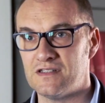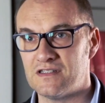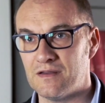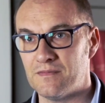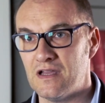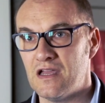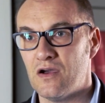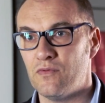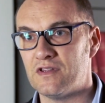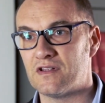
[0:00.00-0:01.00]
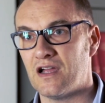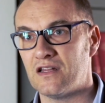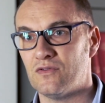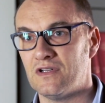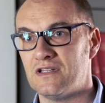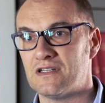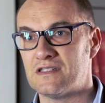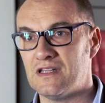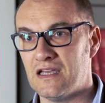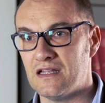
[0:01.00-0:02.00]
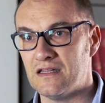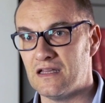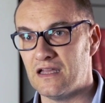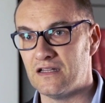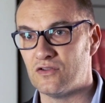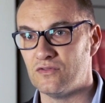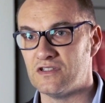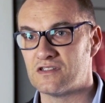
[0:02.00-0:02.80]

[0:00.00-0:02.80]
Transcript: system. We try to understand and to